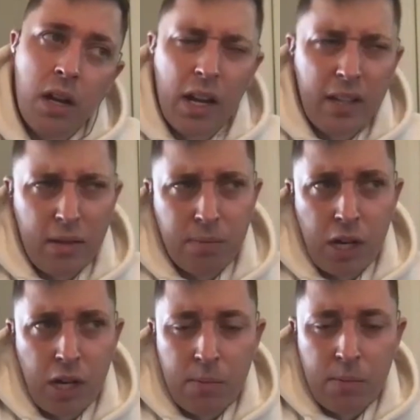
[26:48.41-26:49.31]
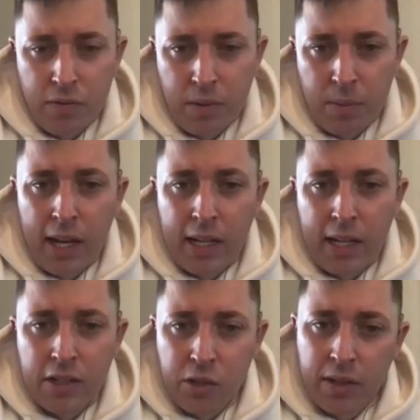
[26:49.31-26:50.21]
I think Jenny moved to Bali.
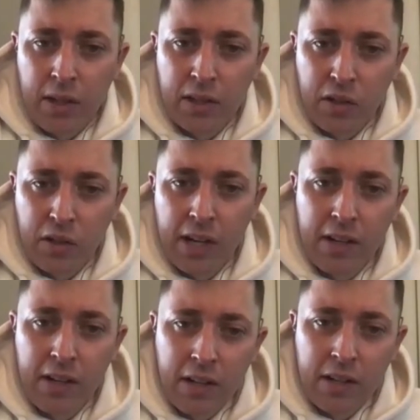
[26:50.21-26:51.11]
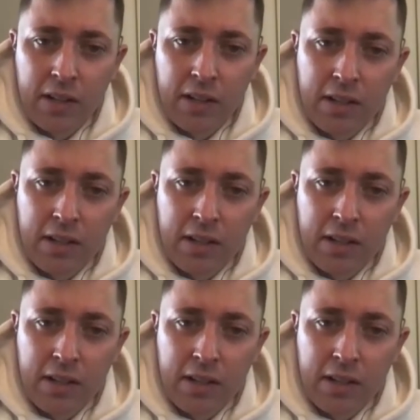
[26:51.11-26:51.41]
She went on to greater and